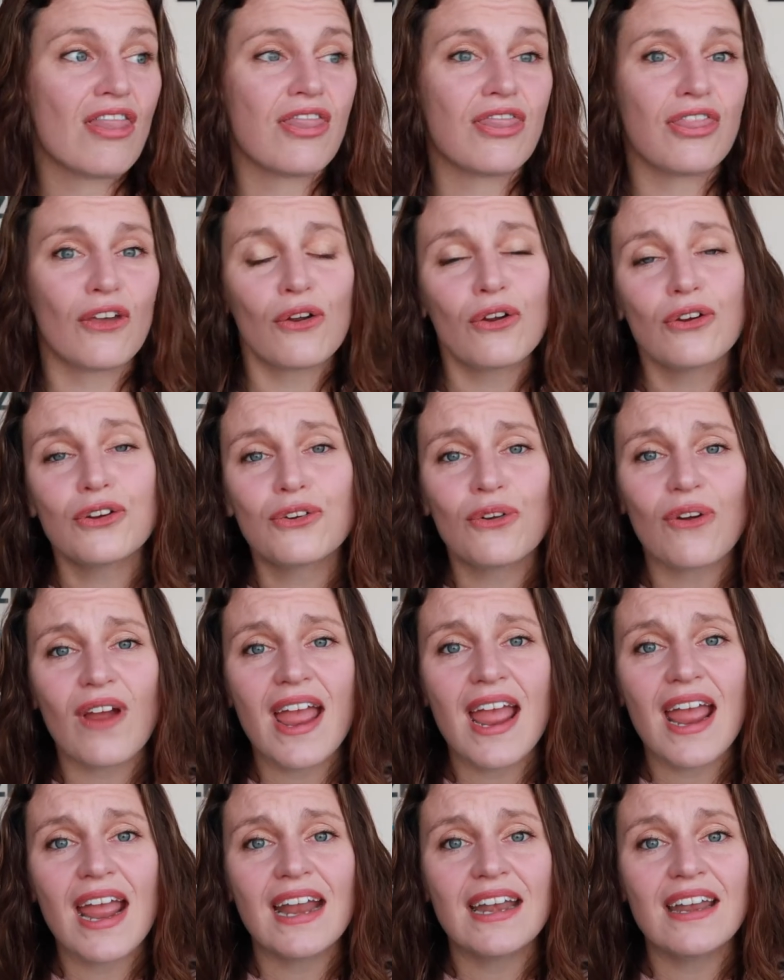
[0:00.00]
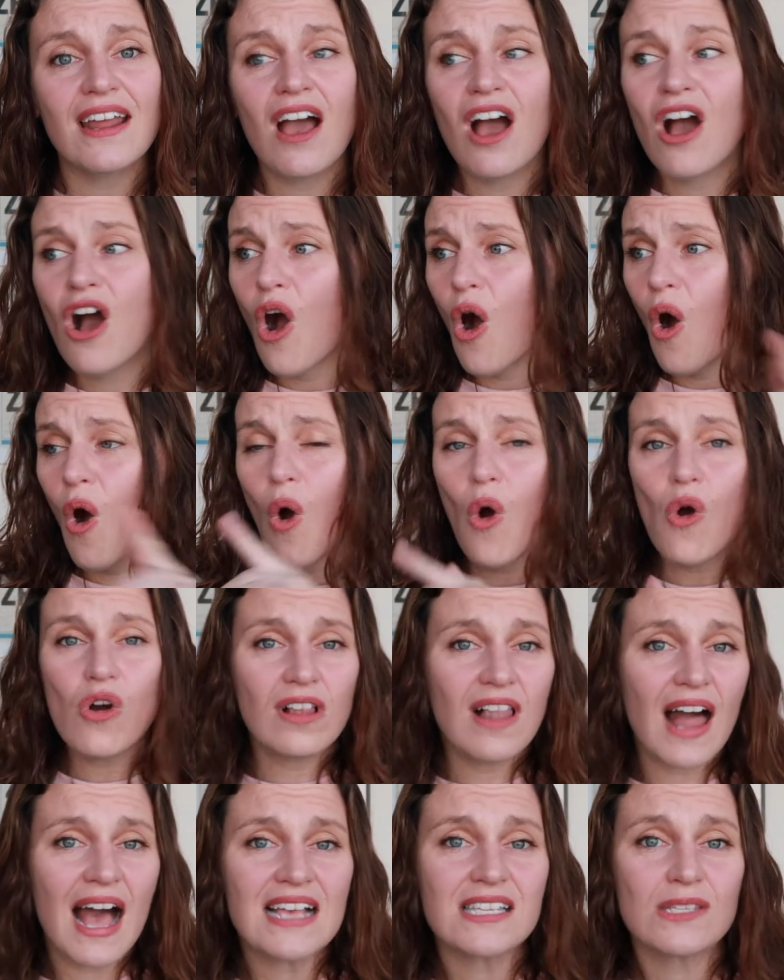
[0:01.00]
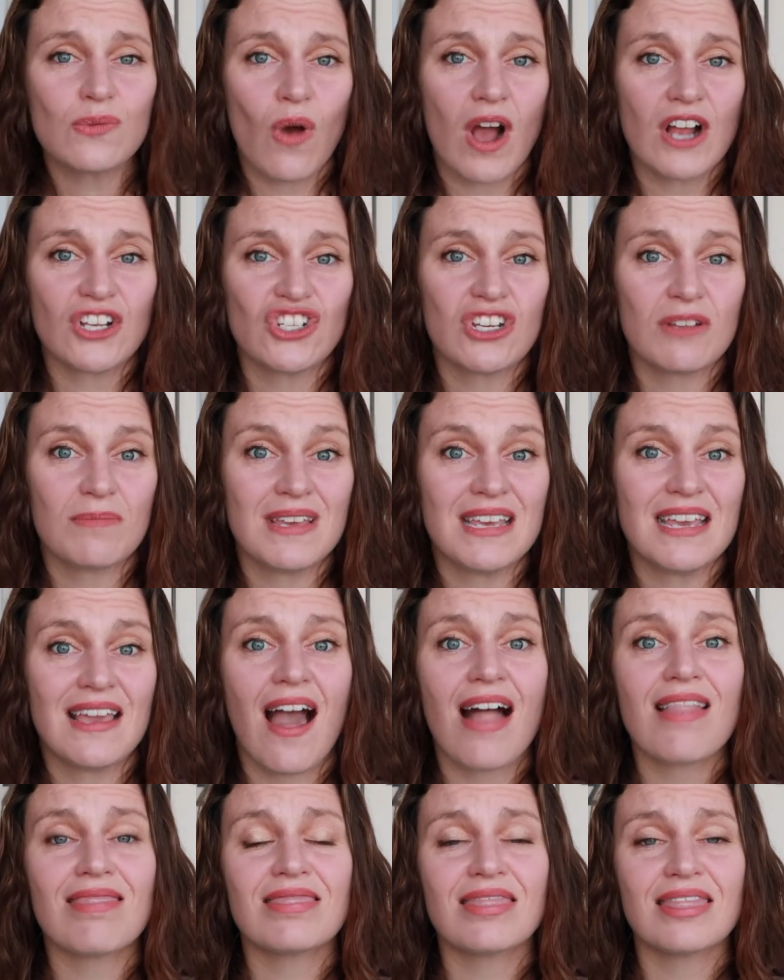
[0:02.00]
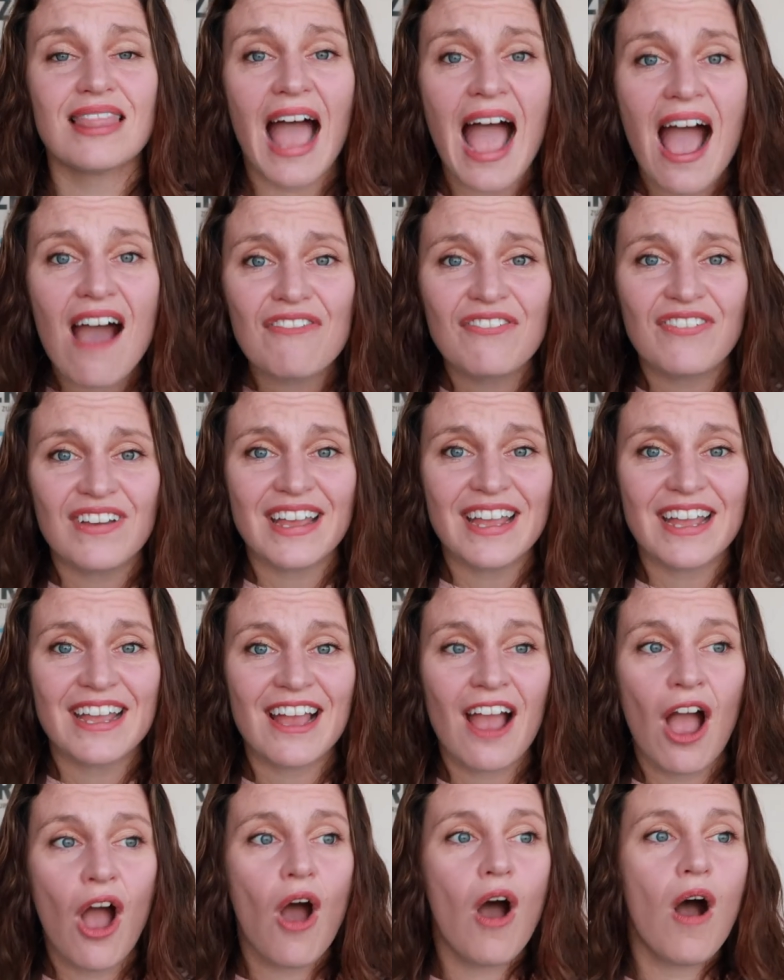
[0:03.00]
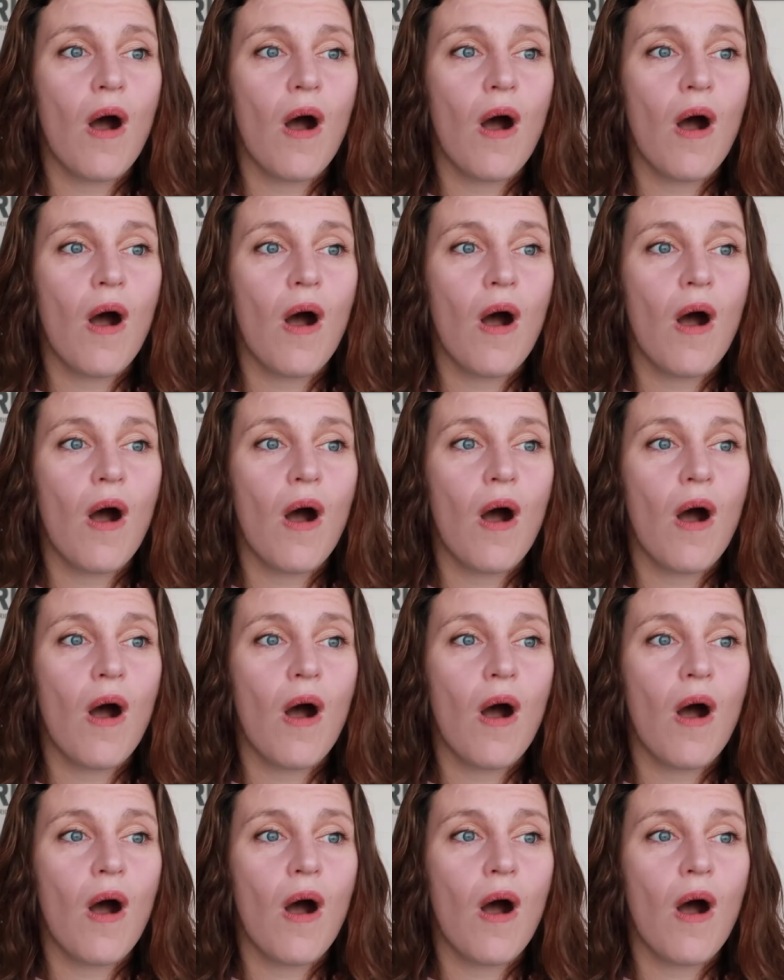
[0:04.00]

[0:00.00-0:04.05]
Third grade, whole class watching me, laughing.